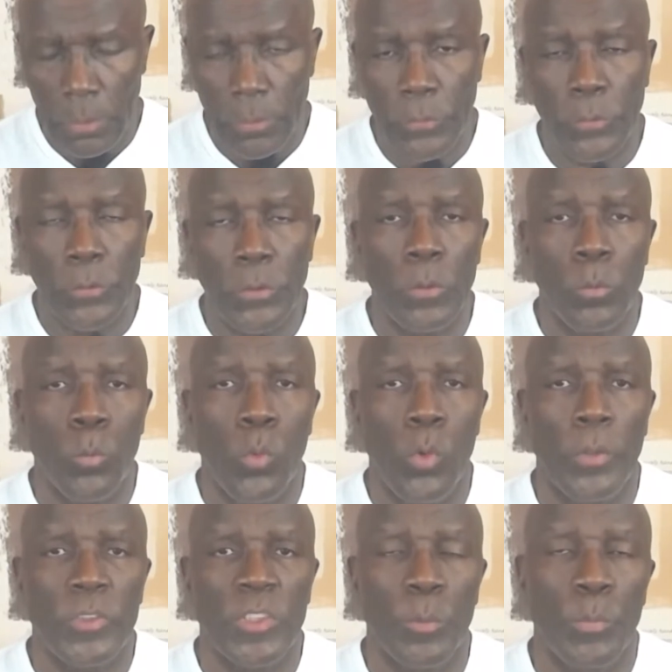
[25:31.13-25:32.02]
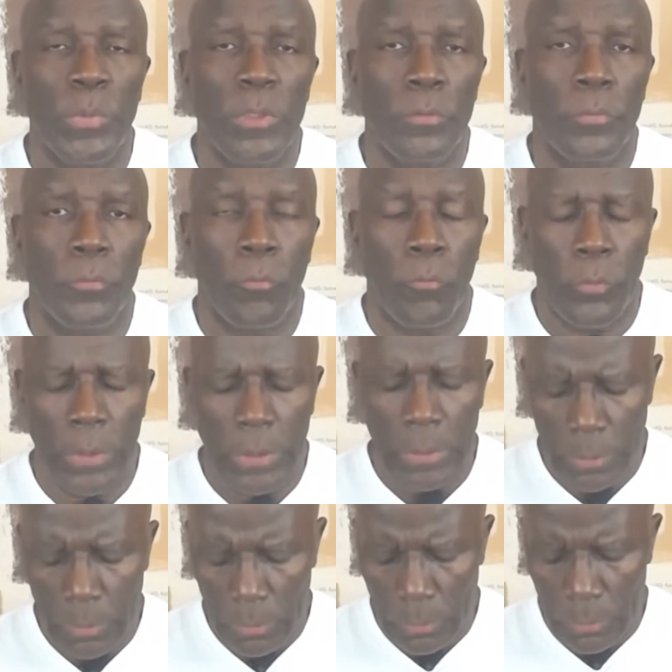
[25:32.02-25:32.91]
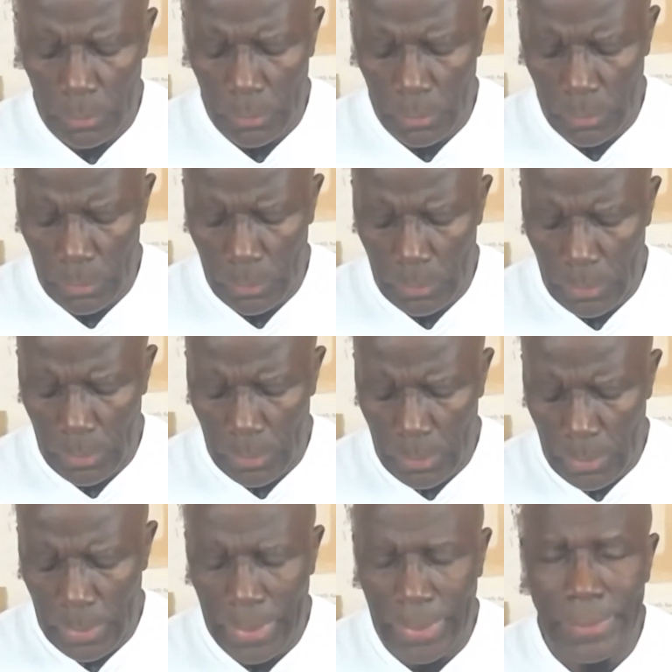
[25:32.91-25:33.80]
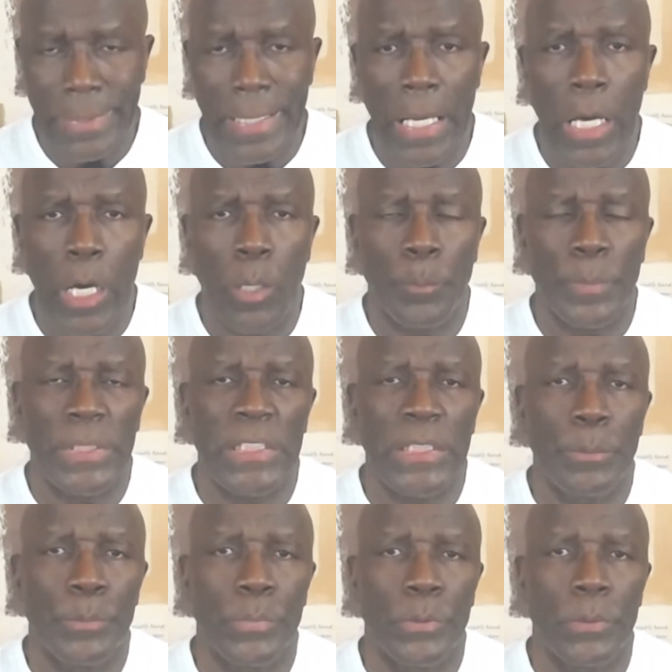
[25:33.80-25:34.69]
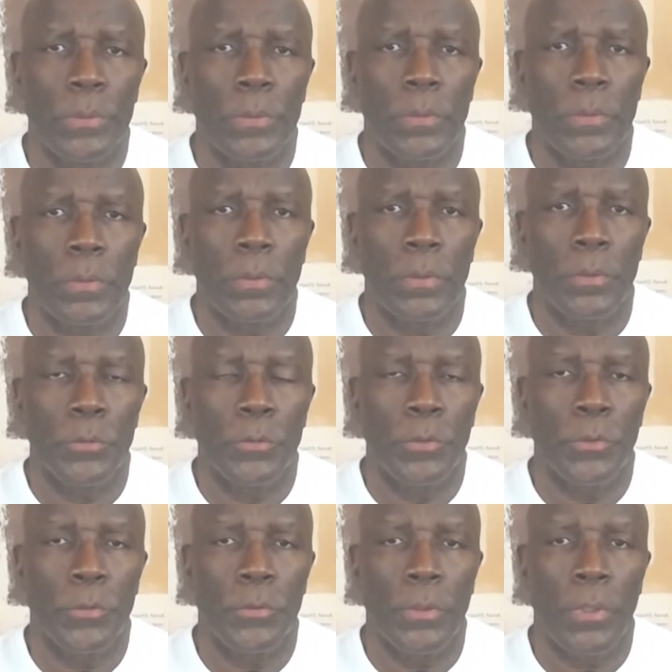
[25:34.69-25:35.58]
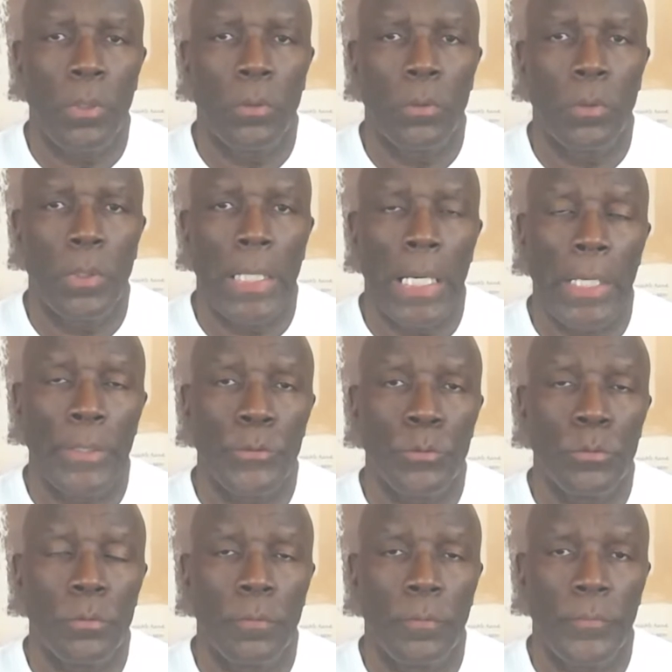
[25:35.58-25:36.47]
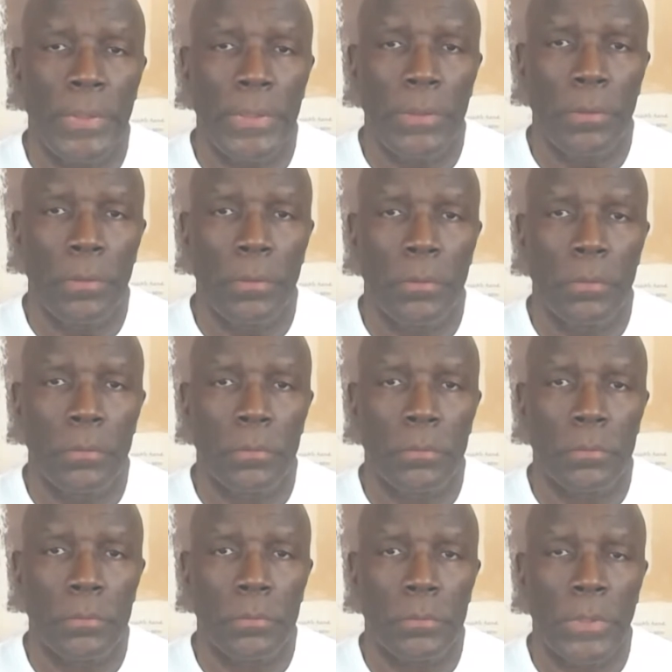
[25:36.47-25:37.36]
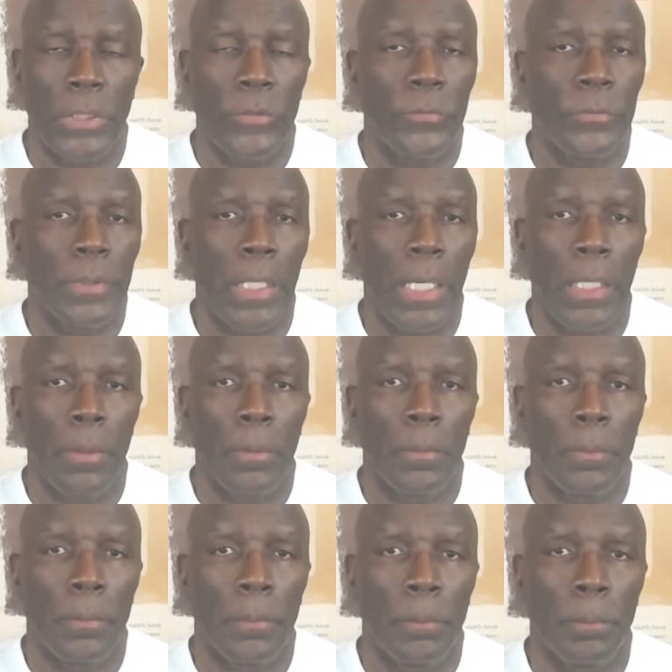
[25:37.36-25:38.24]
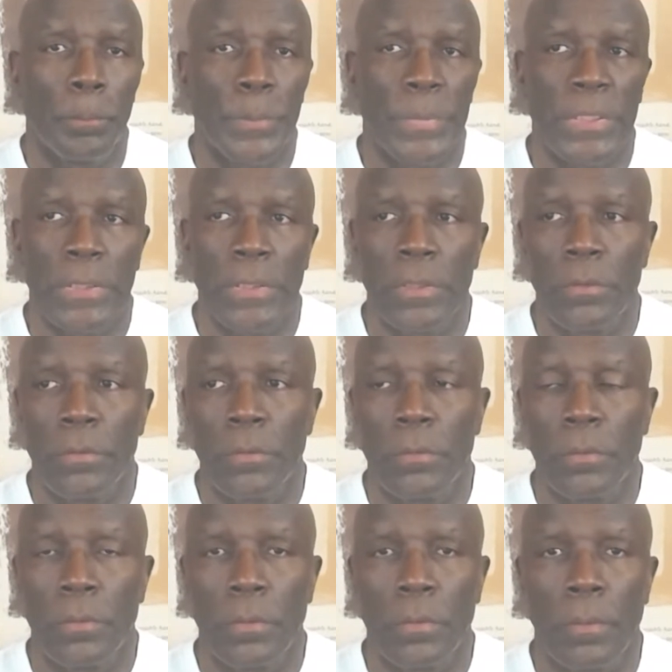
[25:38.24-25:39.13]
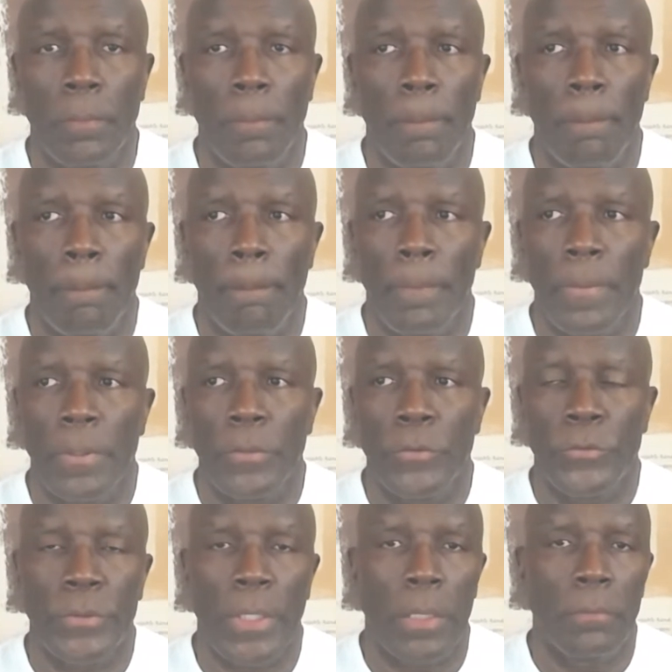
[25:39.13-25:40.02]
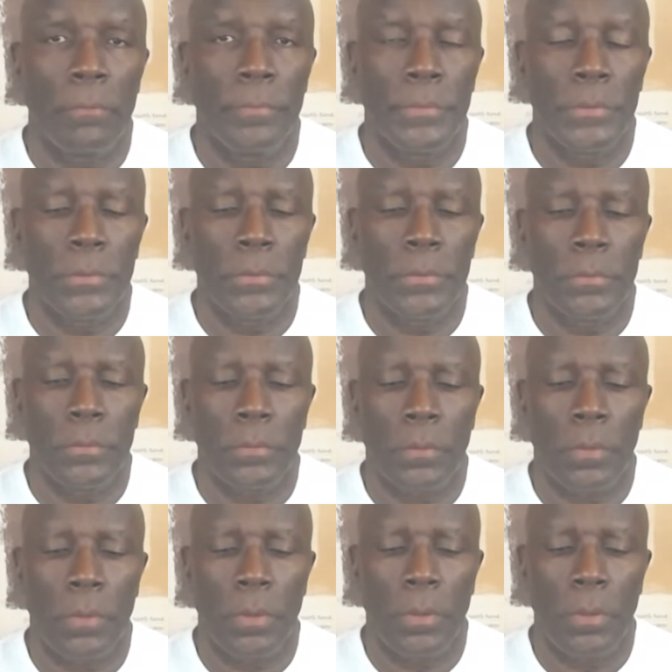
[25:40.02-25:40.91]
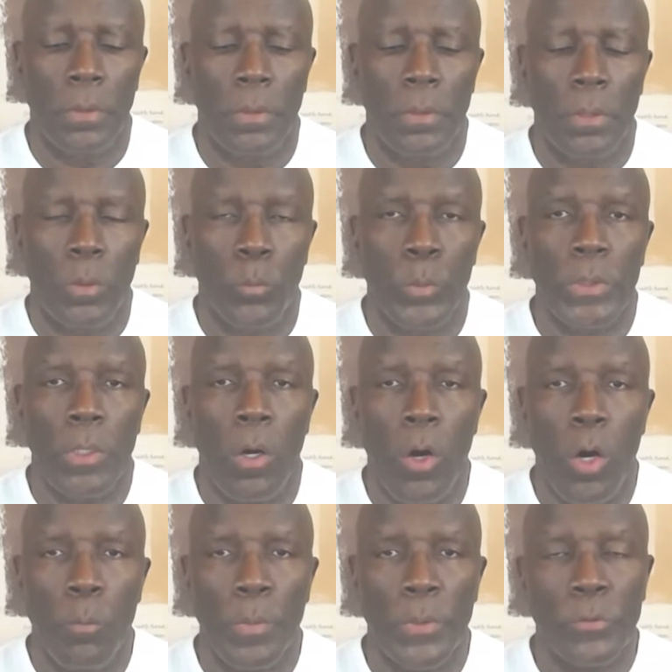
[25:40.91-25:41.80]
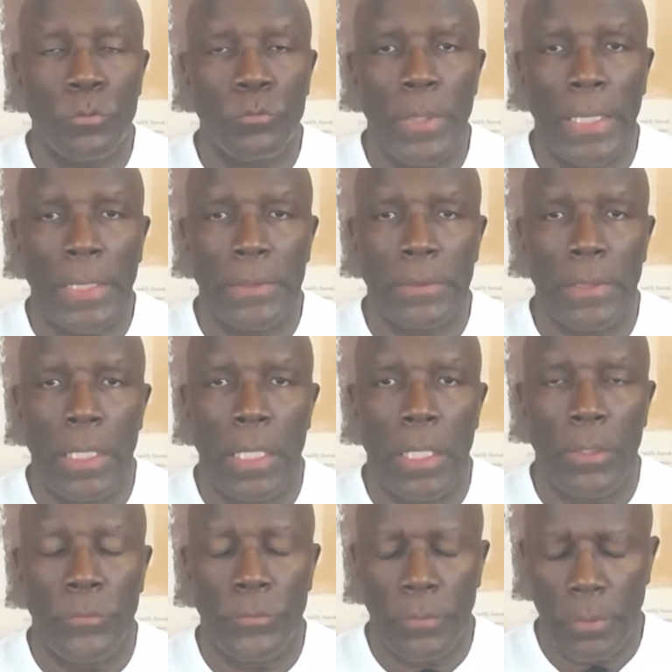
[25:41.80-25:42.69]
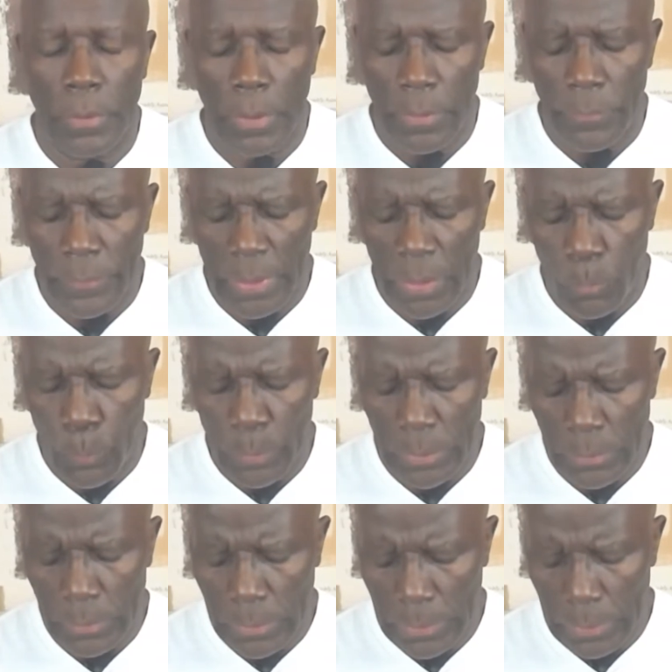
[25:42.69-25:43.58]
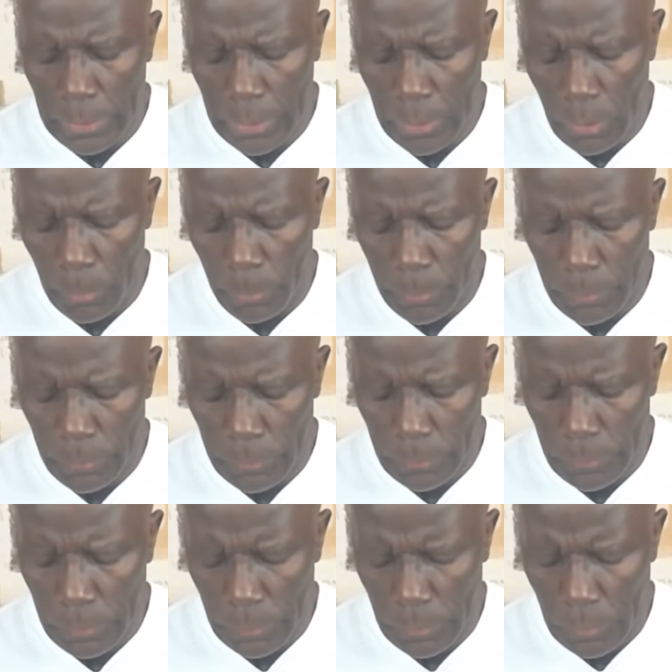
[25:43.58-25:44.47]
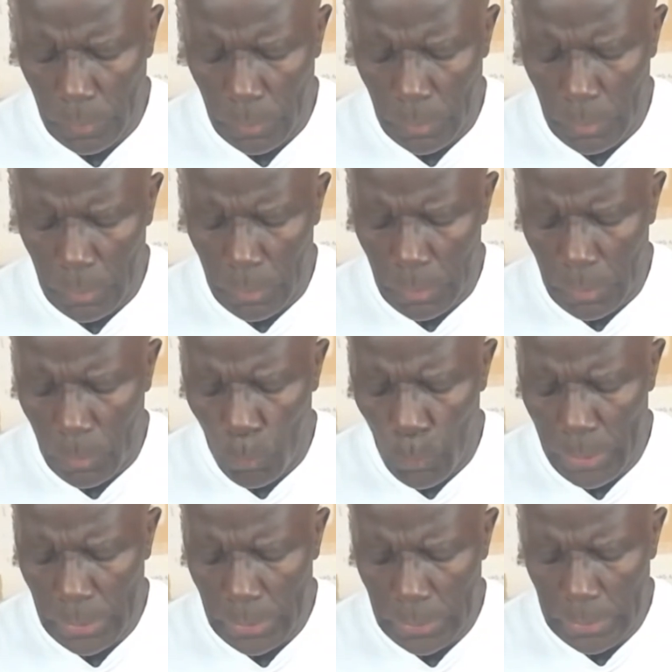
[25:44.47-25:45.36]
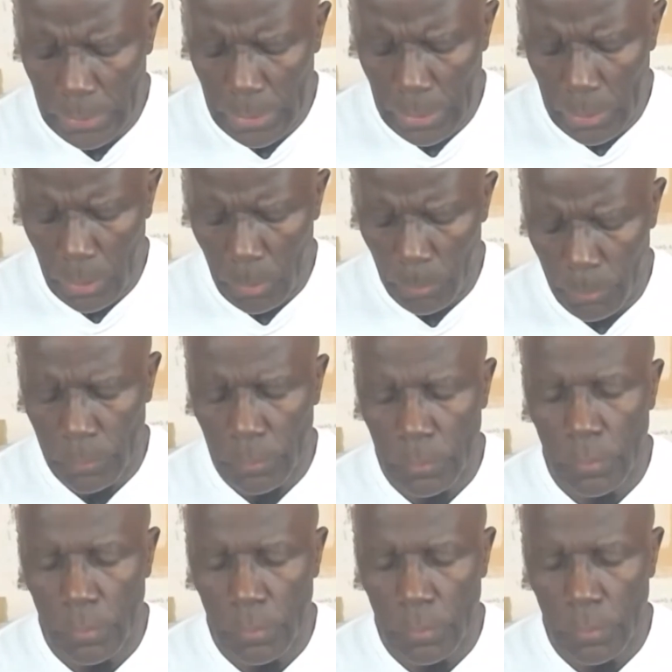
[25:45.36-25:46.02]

Do you want to be free? Allow people to know how you feel. It's not being shameful. We all must recognize that we need help. We need help.